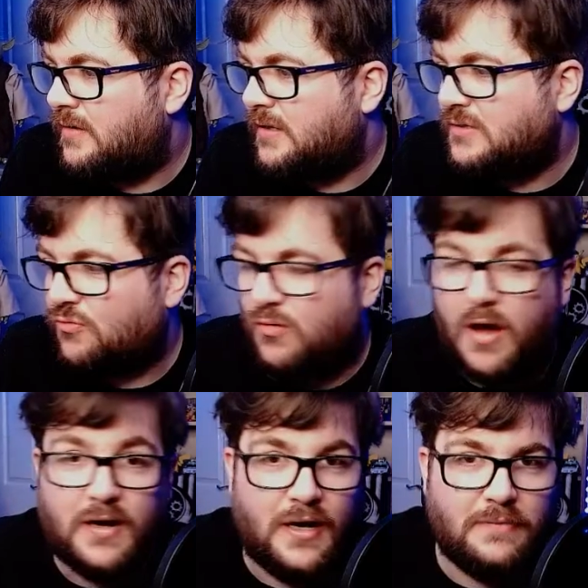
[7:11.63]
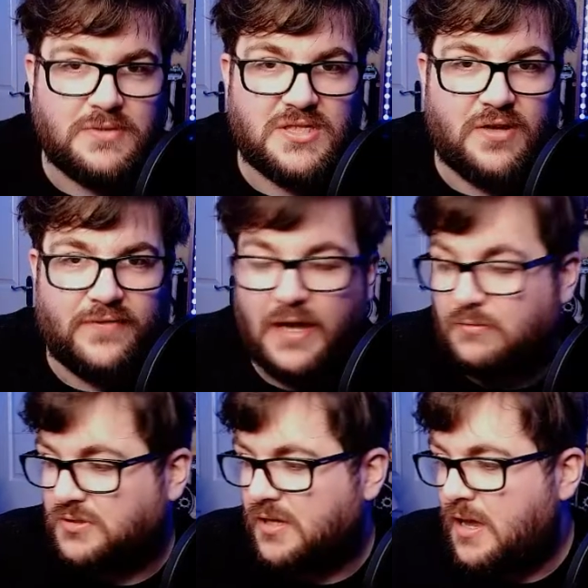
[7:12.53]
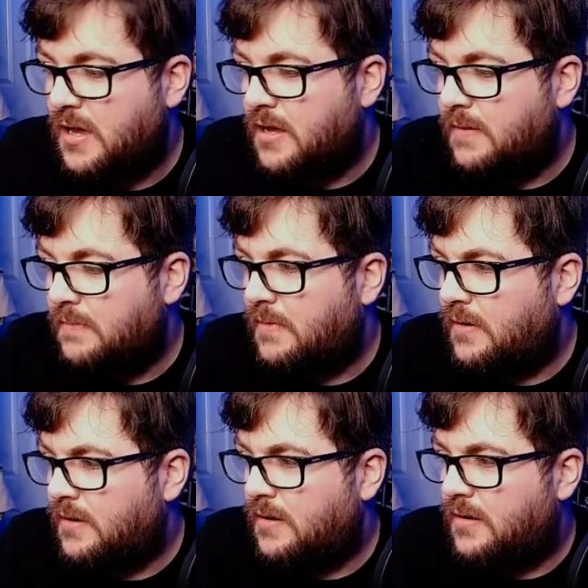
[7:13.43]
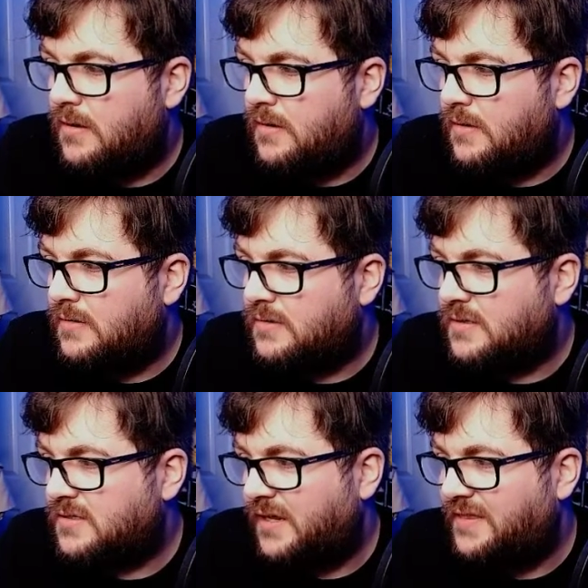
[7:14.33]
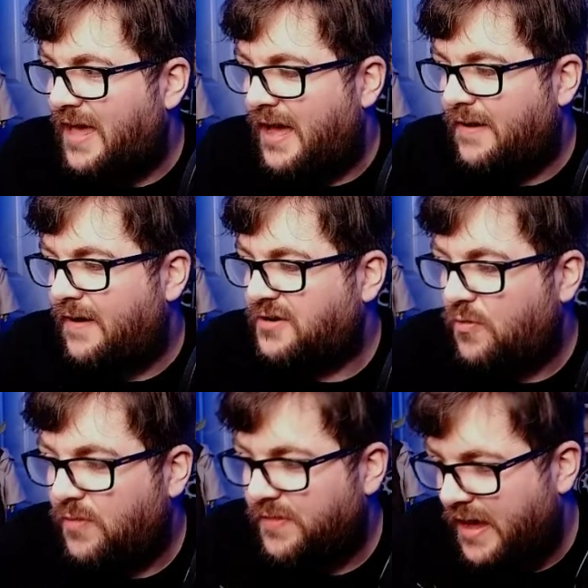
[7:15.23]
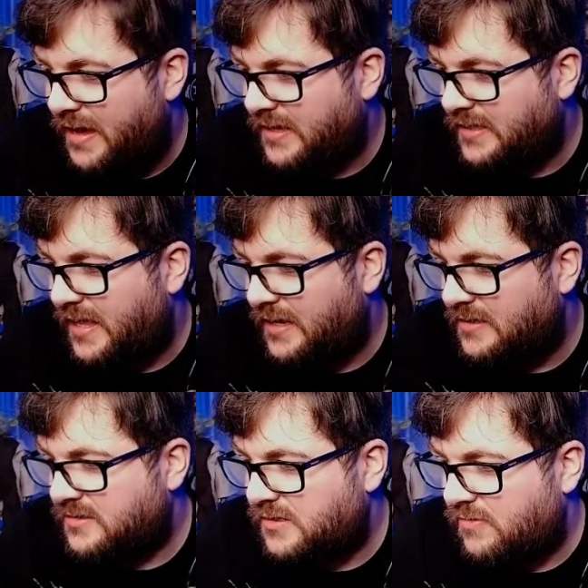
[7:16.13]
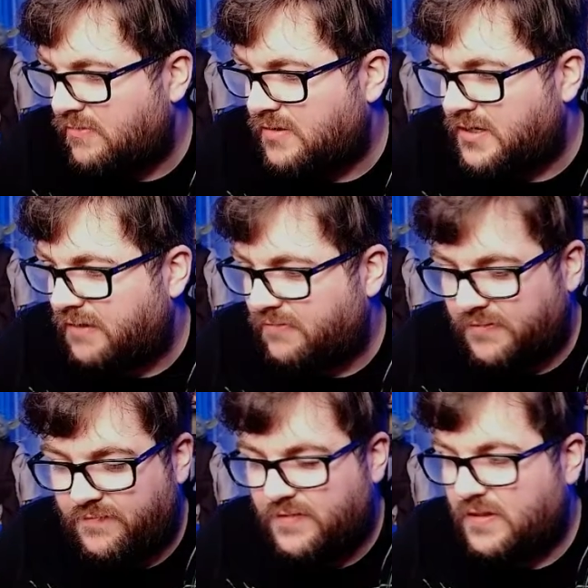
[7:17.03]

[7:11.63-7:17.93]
These are all our clips of kills. Like that. I don't want that in there. So I'm going to get rid of...